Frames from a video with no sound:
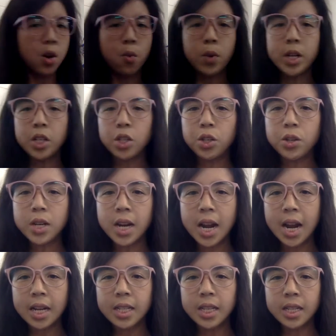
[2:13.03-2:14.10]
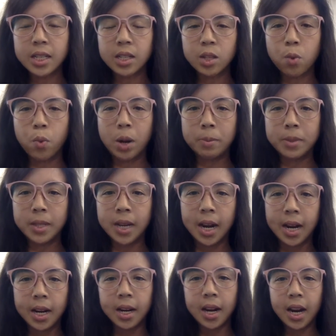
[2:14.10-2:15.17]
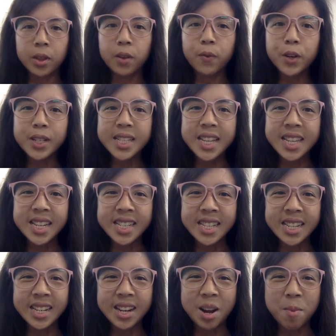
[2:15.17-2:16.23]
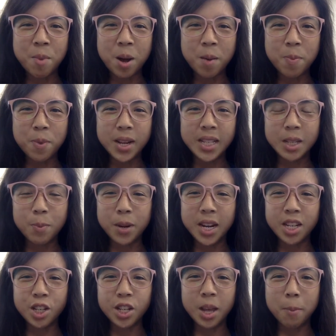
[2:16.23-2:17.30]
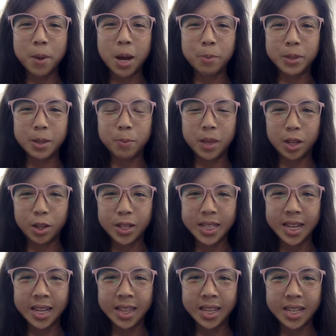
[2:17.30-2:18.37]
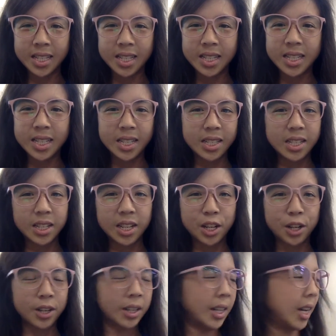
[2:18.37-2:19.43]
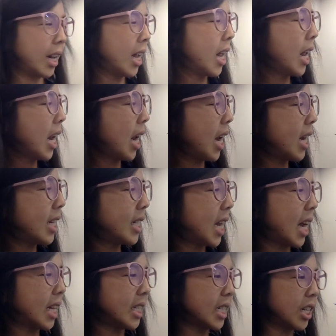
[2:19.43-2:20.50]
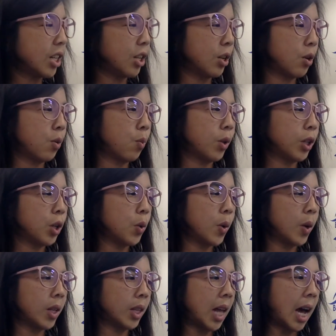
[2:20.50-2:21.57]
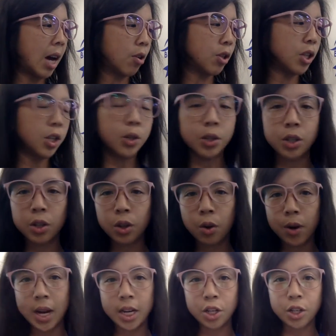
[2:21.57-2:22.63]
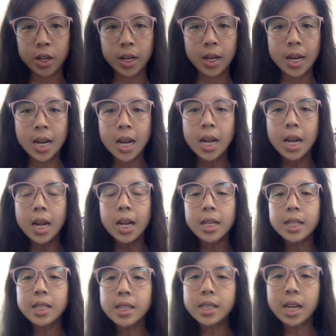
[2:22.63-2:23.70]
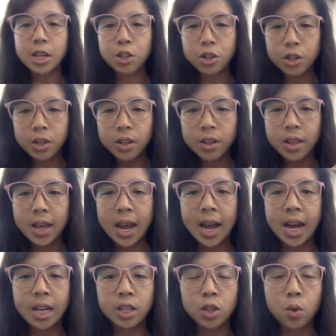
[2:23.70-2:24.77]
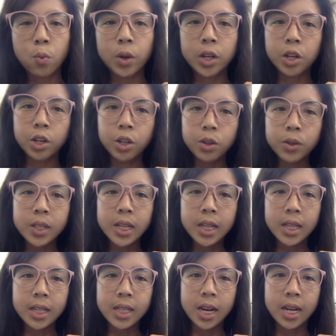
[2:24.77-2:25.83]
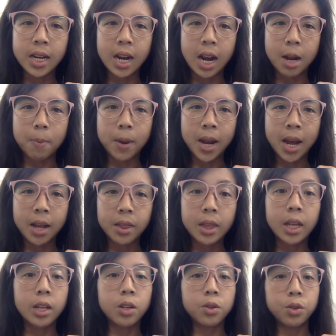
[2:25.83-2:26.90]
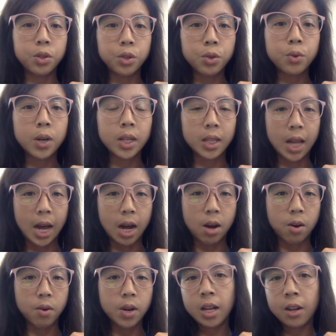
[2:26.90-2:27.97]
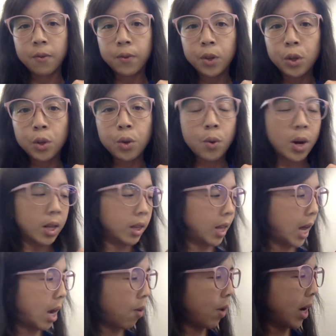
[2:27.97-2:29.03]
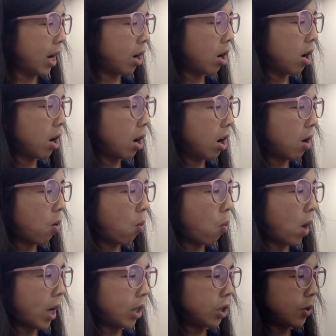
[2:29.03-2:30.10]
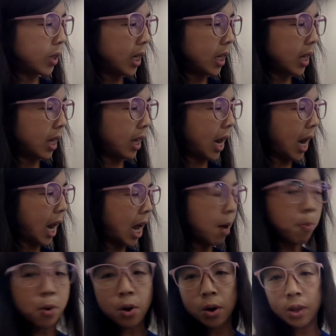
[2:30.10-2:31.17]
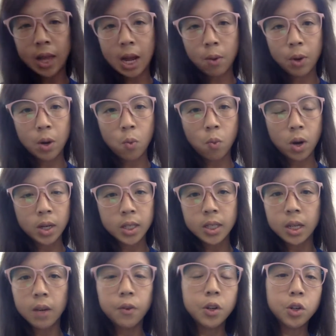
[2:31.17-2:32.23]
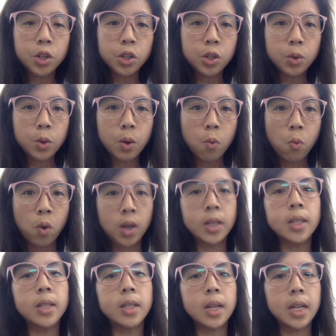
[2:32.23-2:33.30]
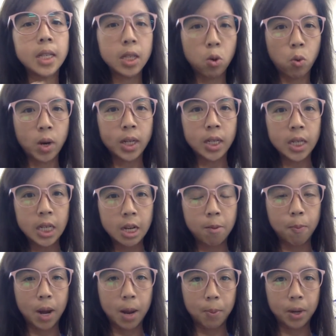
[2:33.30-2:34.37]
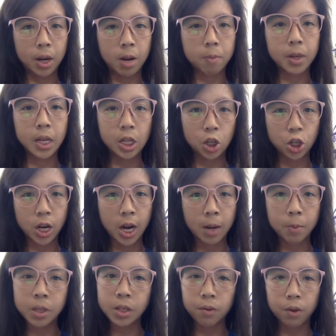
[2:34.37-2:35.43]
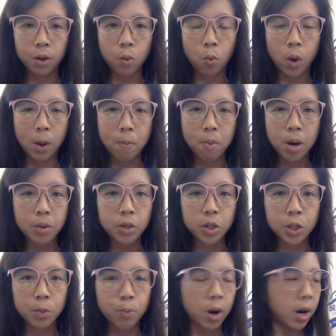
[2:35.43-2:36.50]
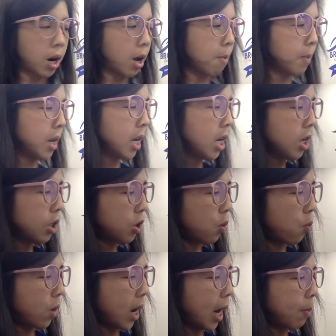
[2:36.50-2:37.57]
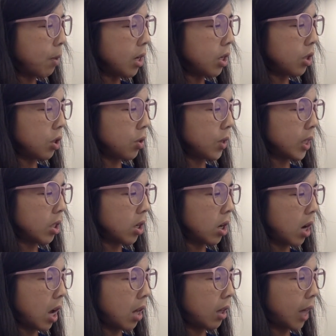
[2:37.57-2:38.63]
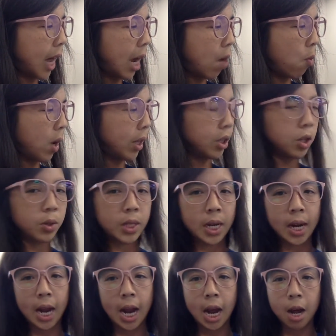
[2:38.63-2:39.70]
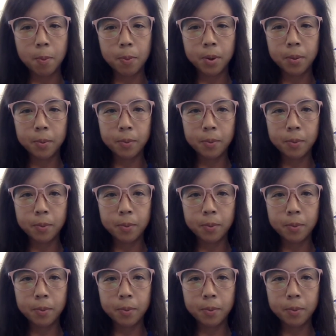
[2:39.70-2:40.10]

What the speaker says: When a student accesses a website, the first thing that's going to come up is a page that pops up that looks like this. It says Securely, and it's asking you, will you allow to use your location? It's essential that when you're using this on an iPad that you do allow. If you allow it while using the app or allowing once, if you just do it once, it's going to keep popping up each time a different web browser is brought up. So what I'm going to do is allow while using app.